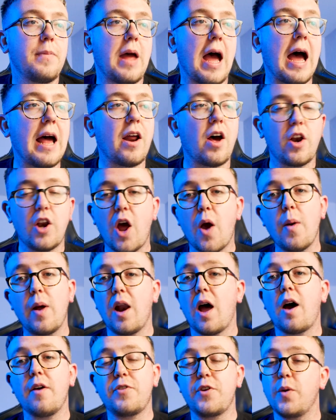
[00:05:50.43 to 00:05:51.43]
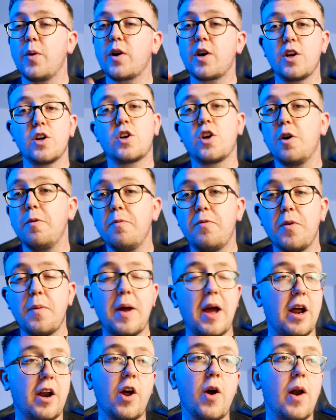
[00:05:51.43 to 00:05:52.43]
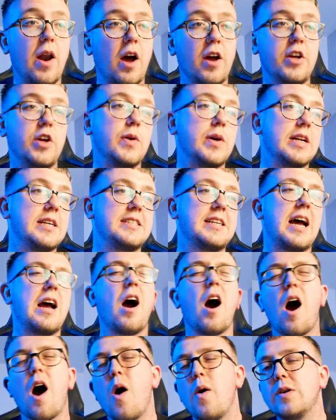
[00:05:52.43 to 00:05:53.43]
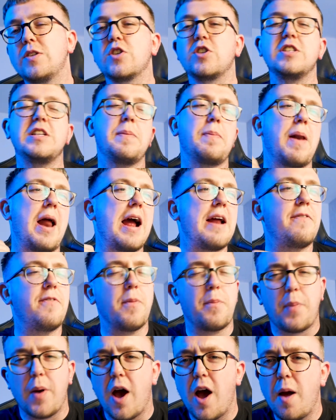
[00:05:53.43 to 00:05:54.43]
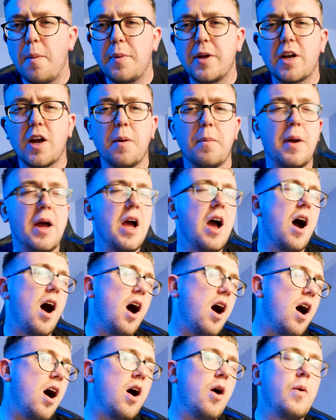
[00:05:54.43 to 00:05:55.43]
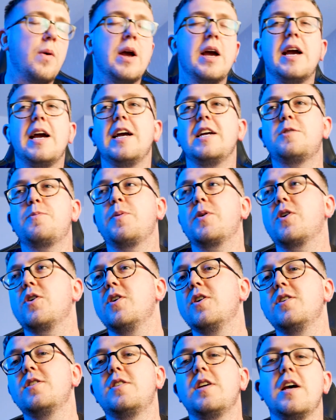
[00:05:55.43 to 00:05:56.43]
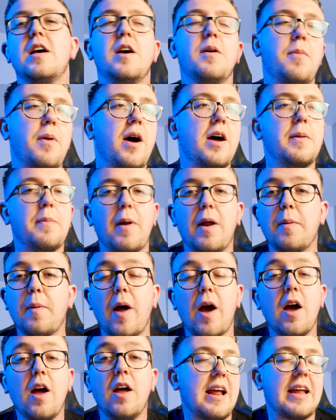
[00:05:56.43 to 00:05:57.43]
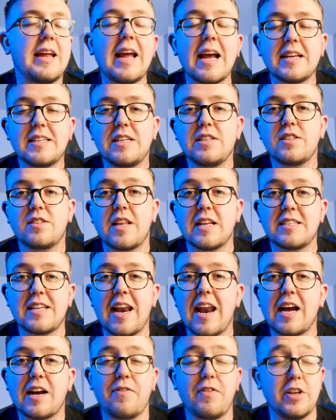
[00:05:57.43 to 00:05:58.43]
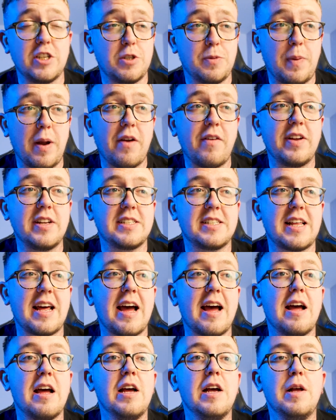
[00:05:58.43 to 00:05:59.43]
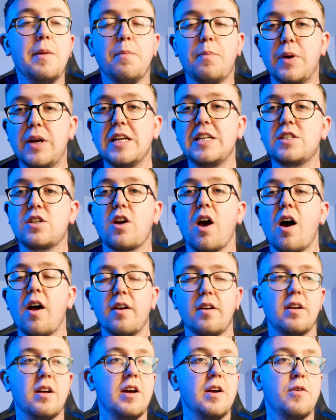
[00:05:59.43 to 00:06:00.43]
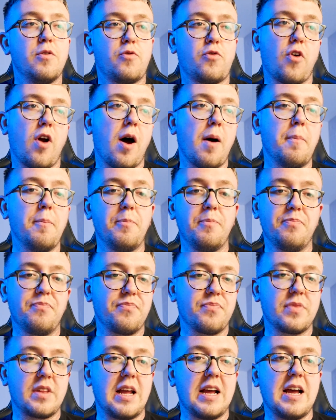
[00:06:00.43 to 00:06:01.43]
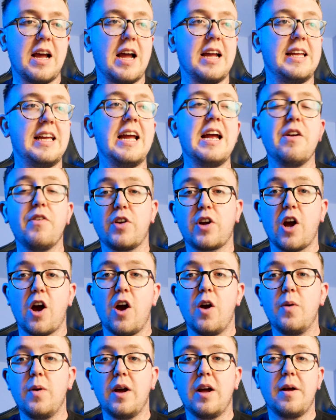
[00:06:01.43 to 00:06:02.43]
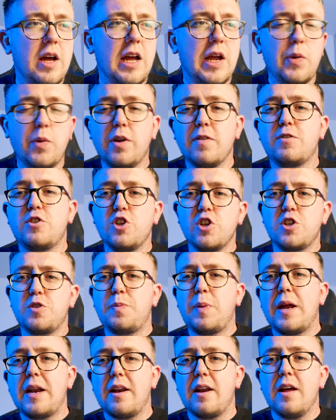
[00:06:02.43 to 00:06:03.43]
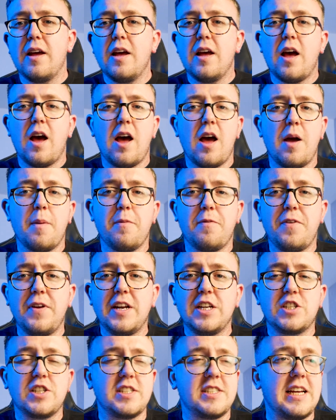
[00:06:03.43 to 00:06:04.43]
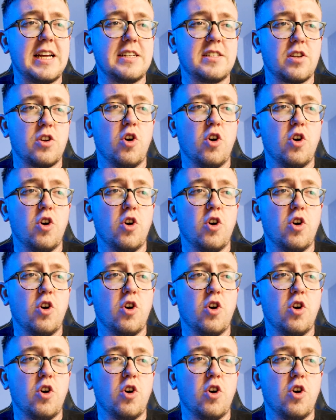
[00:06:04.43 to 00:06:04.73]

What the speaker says: And I know a lot of you are going to come for me. I know a lot of you are going to say, oh, it's because he played for Birmingham. Oh, it's because blah, blah, blah. Yes, there's a lack of experience there. But he's gone from a year ago. He would have just been finished the season